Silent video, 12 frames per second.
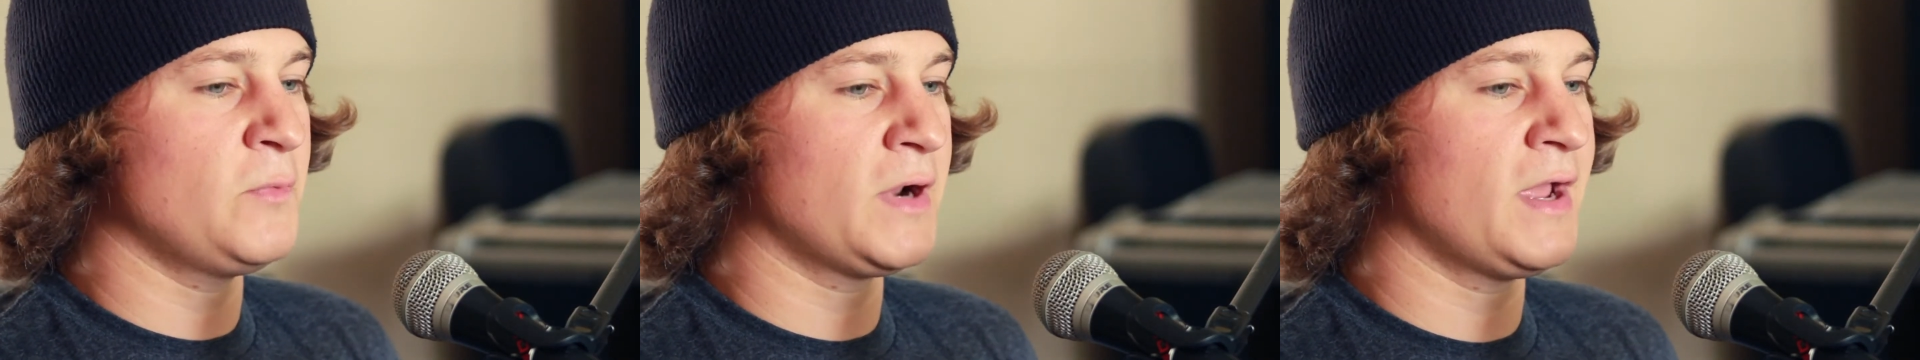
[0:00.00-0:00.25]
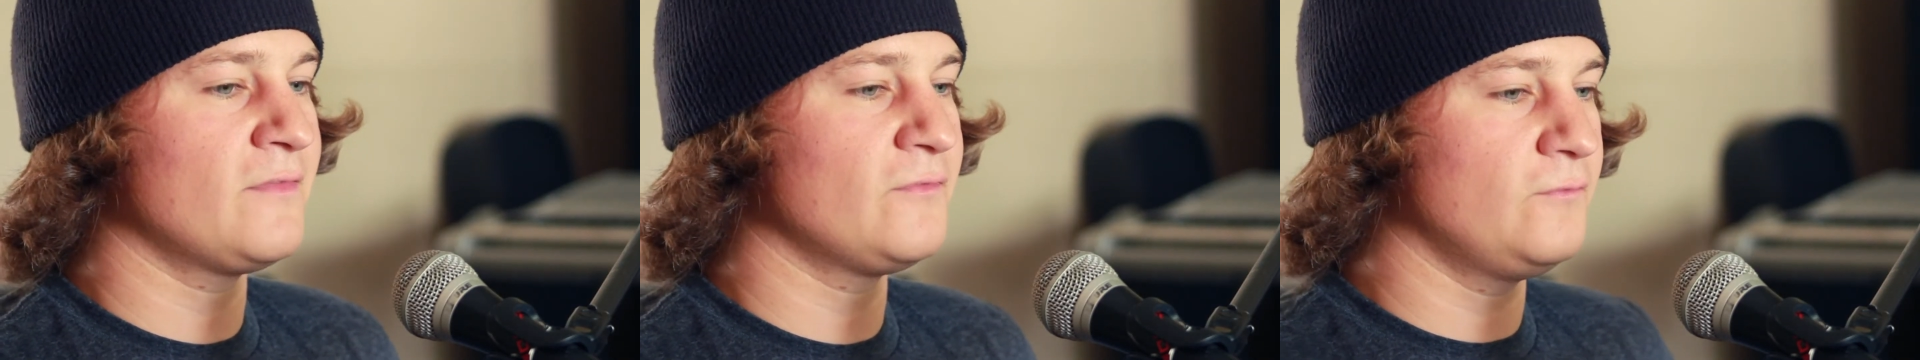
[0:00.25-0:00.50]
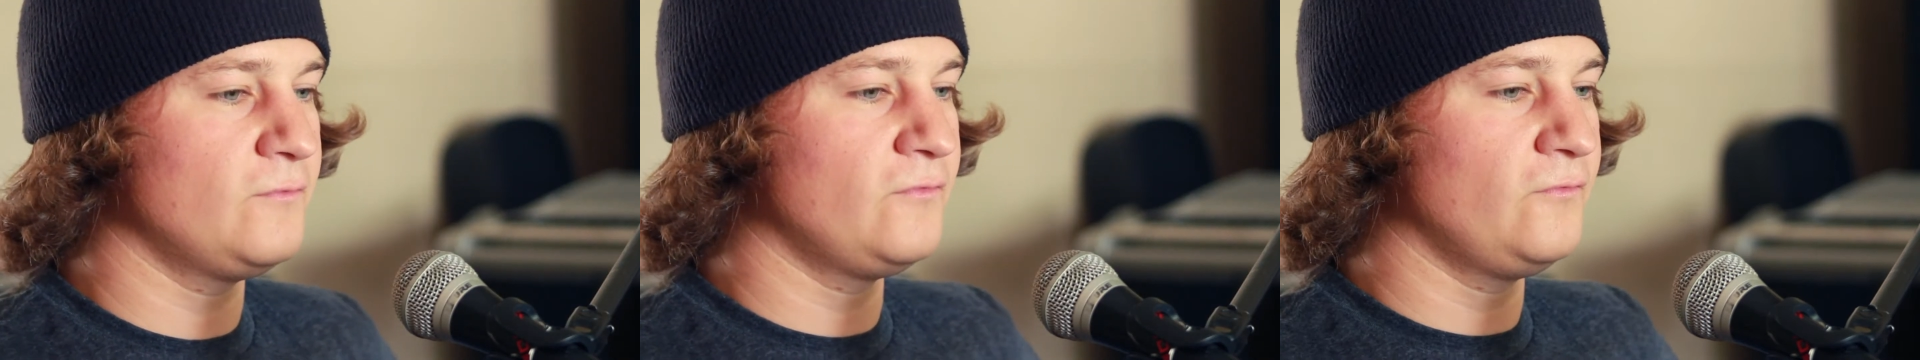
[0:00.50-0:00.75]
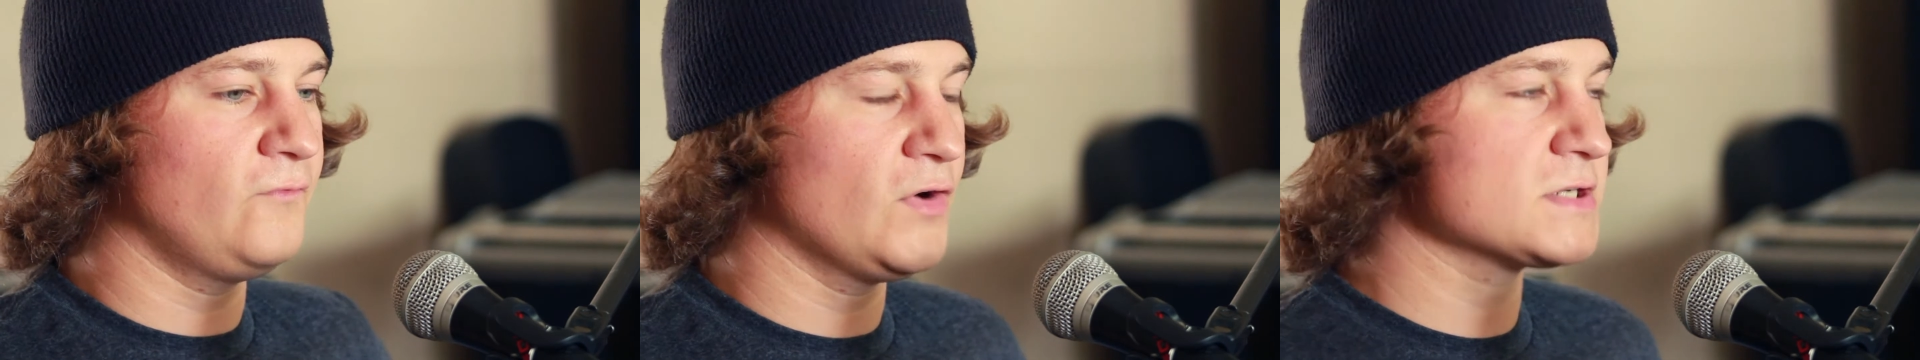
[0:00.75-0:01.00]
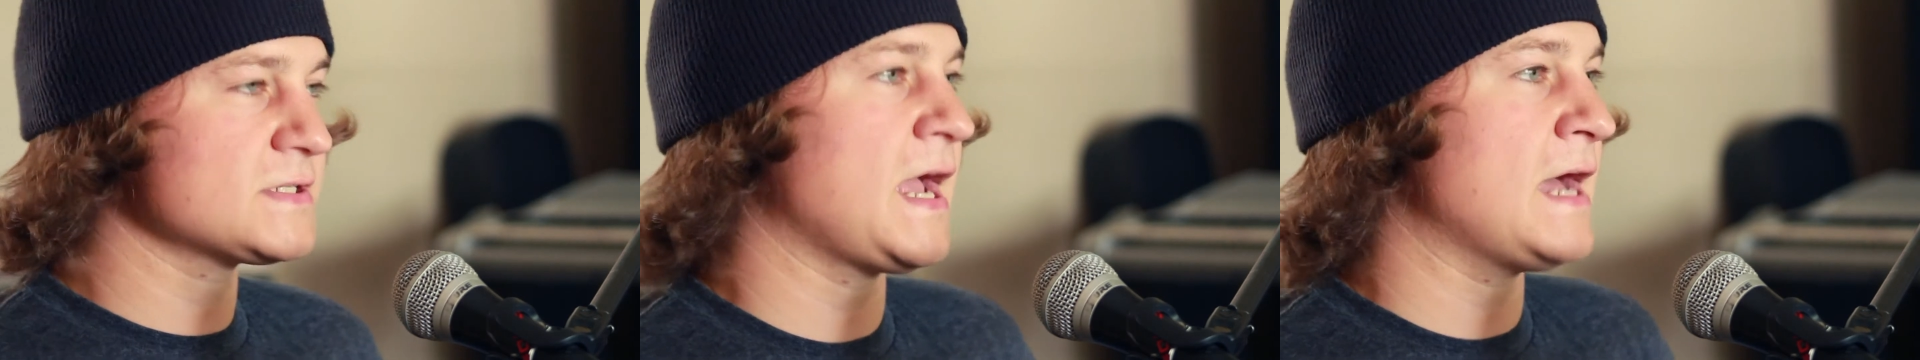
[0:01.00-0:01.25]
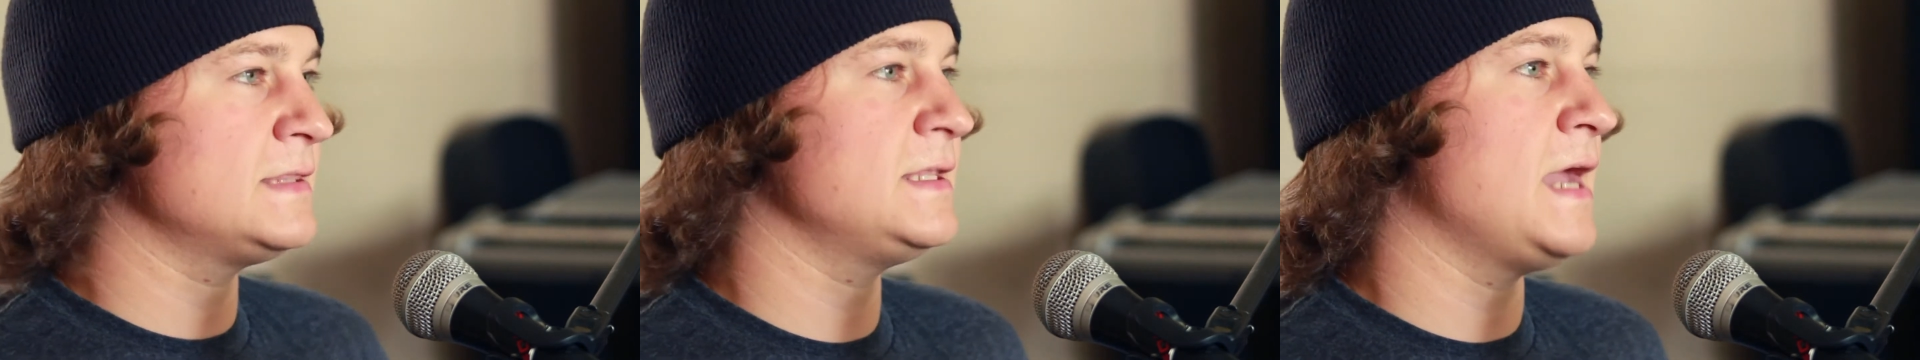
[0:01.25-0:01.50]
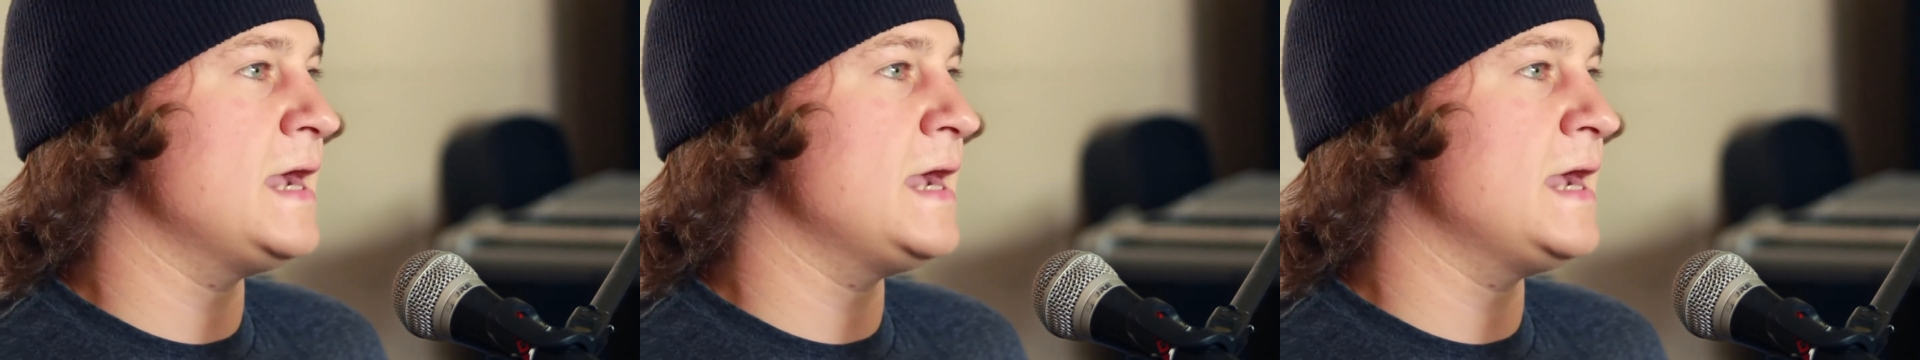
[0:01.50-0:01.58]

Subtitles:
When I first had the